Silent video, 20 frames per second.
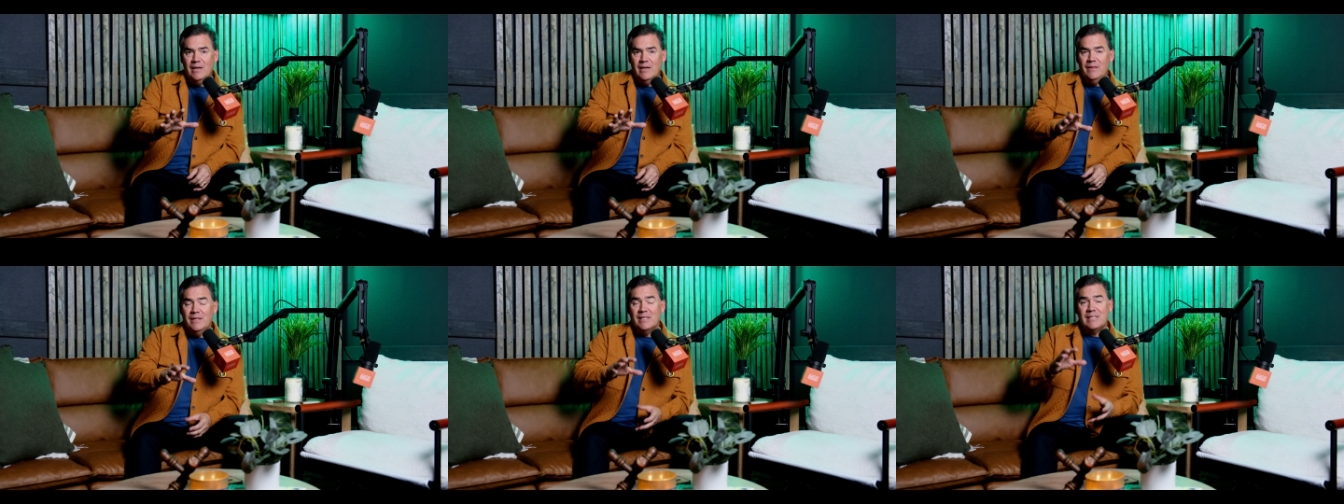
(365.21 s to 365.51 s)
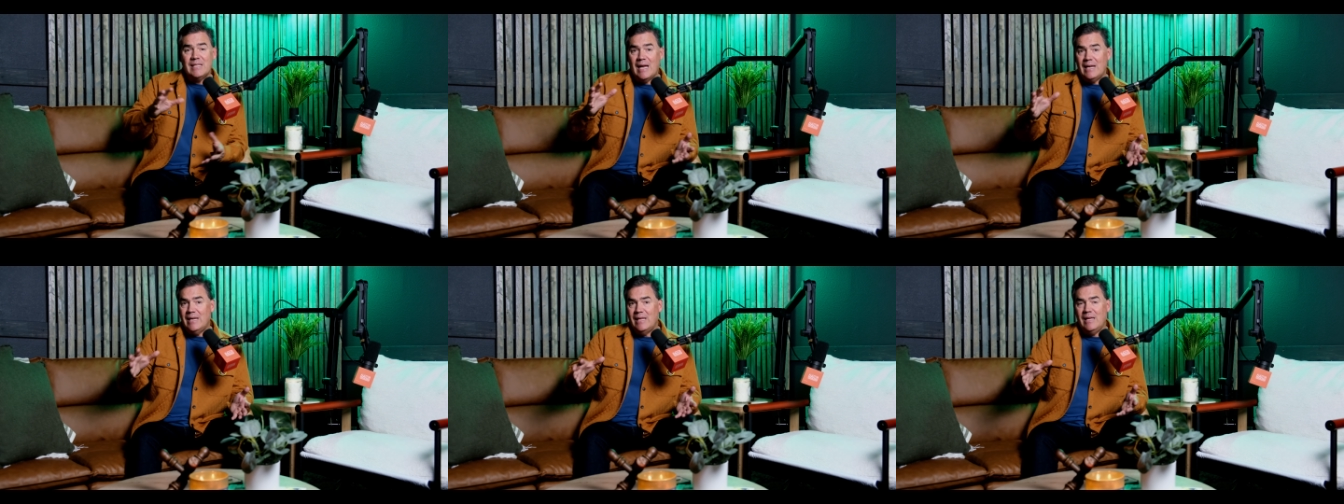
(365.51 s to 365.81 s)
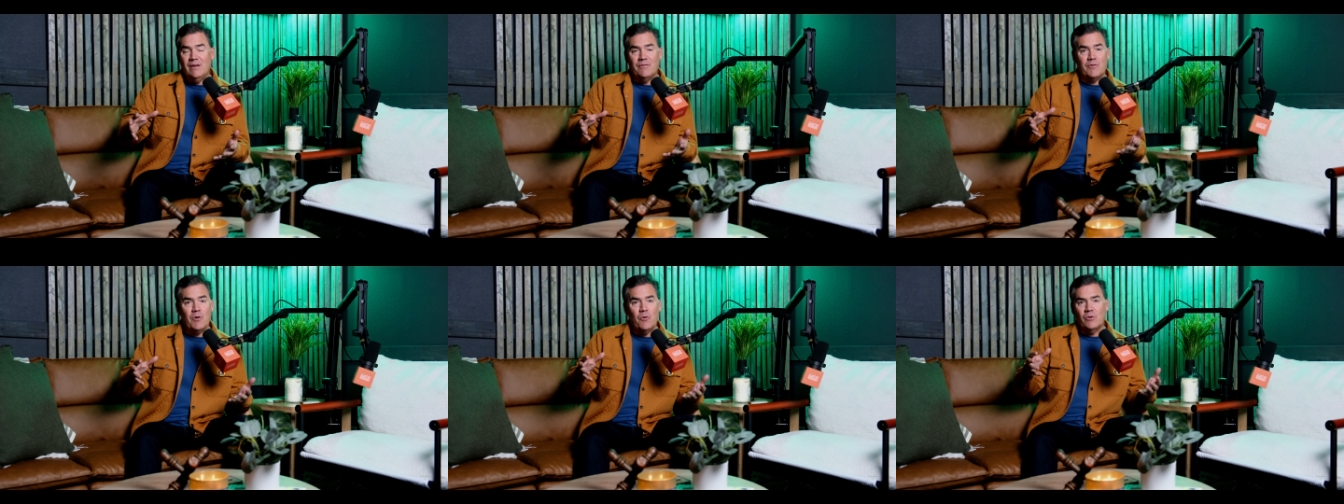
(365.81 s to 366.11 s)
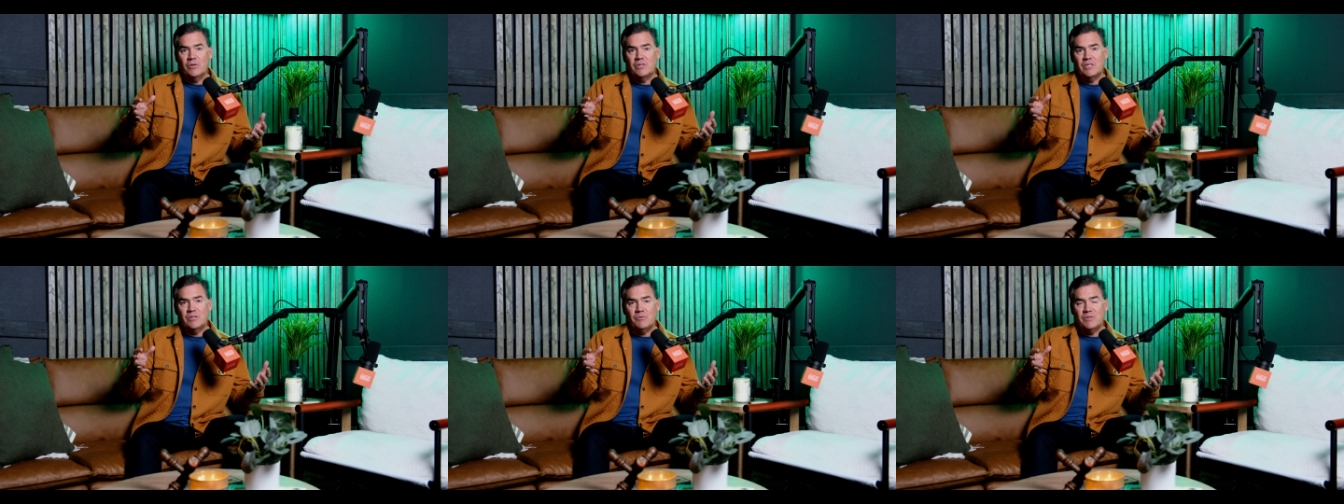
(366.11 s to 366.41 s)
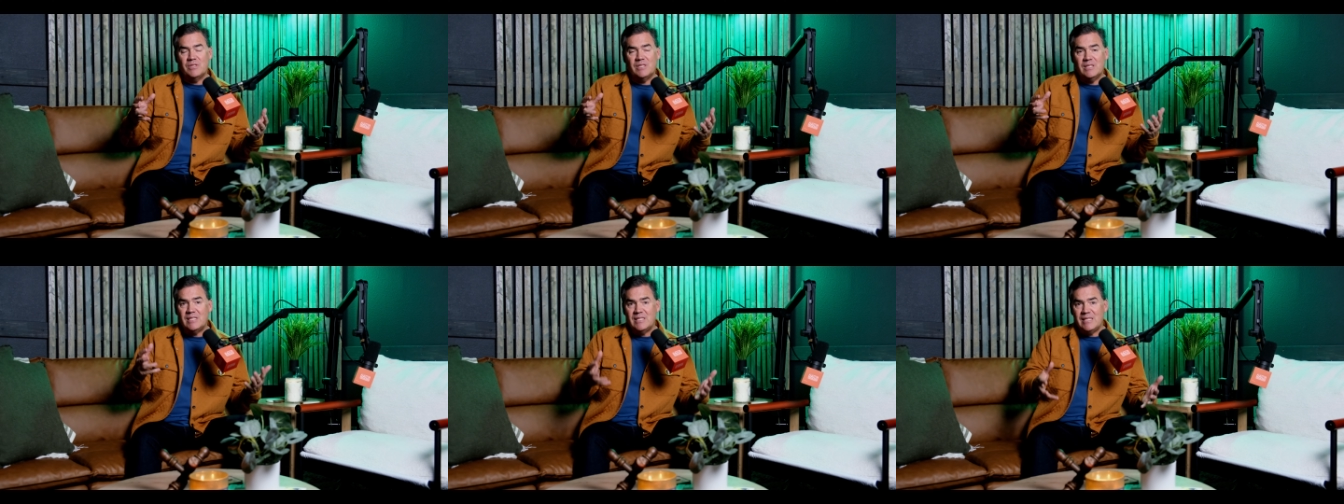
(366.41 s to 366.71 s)
This idea, of course,
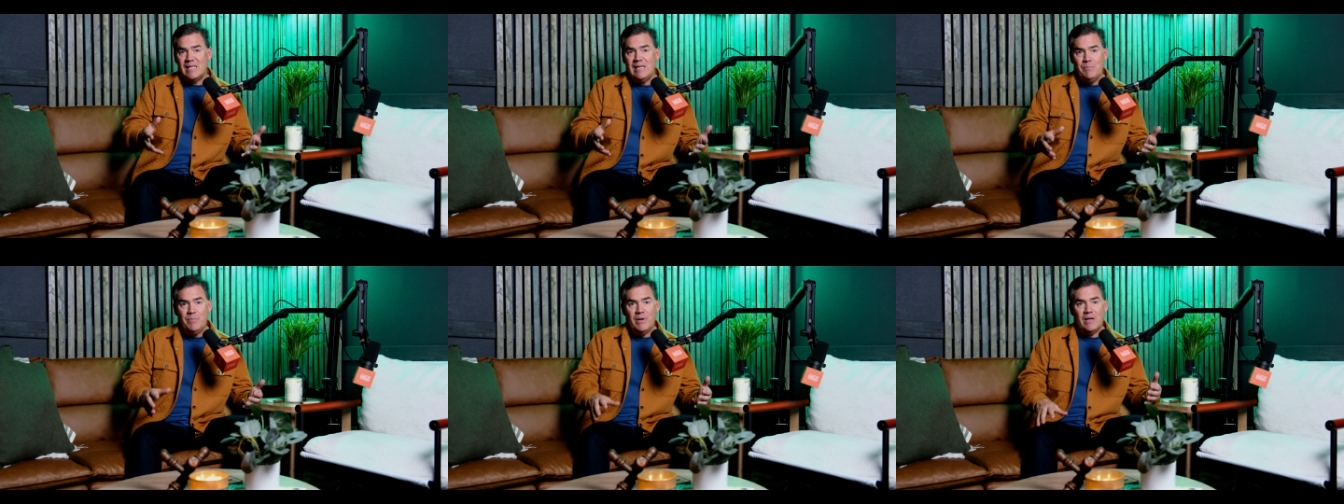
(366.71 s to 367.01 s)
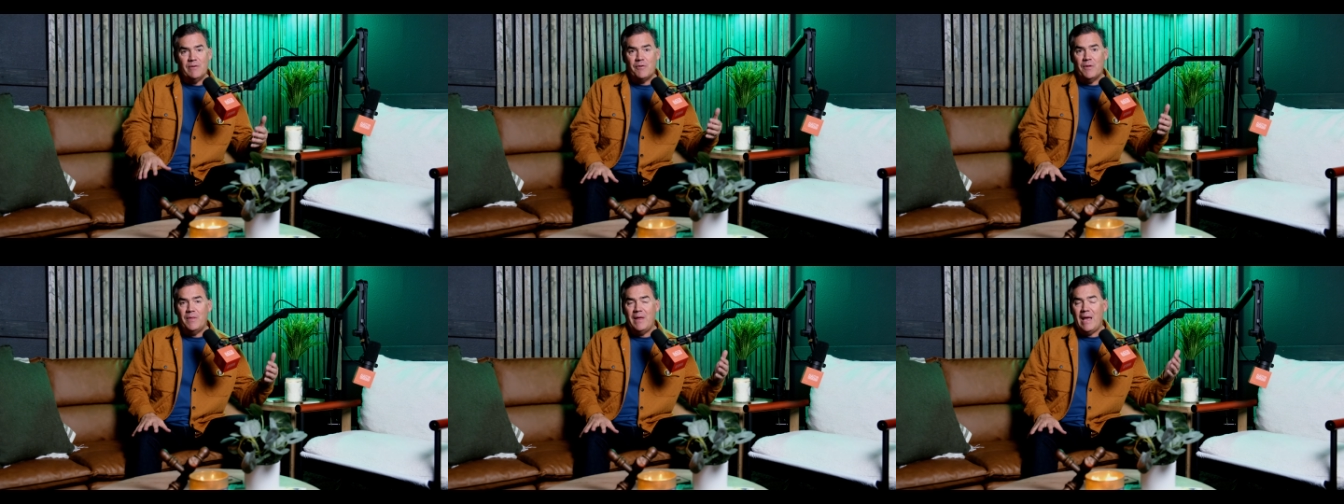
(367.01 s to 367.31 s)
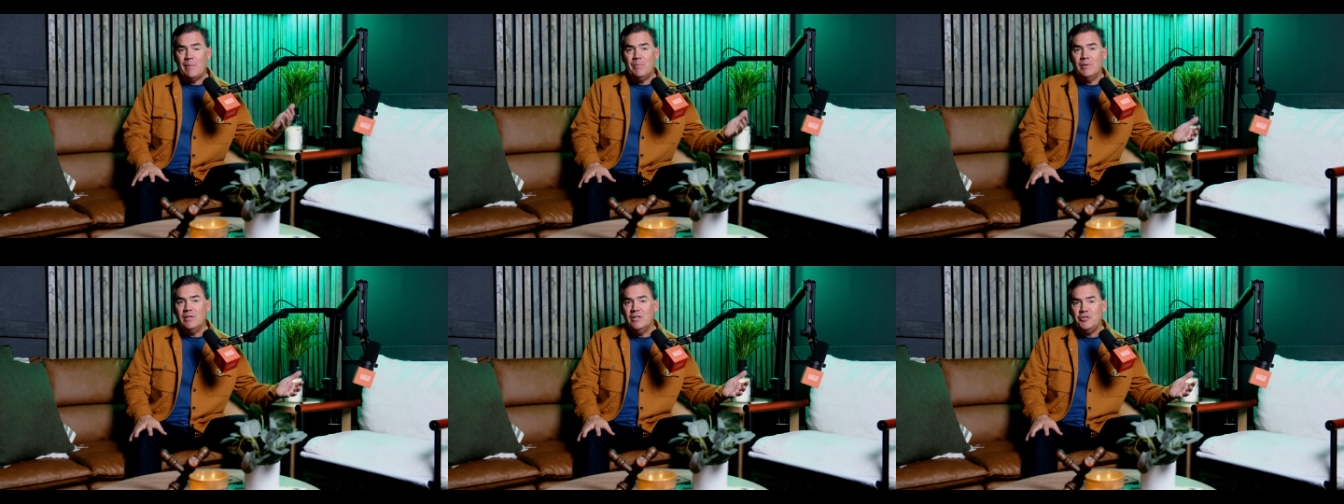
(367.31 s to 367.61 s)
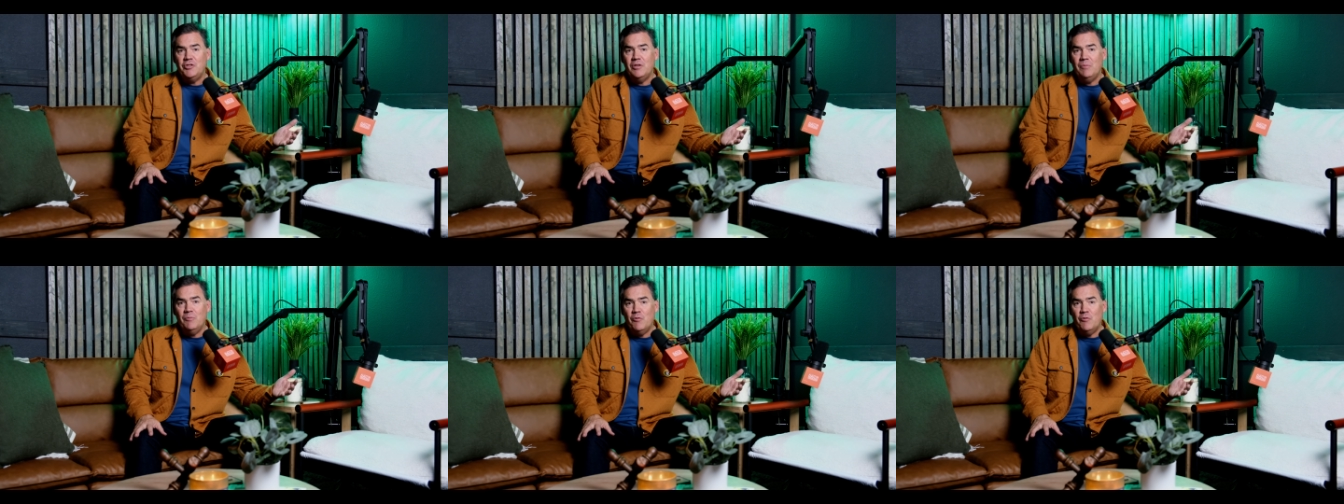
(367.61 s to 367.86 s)
was the seedbed for the abolition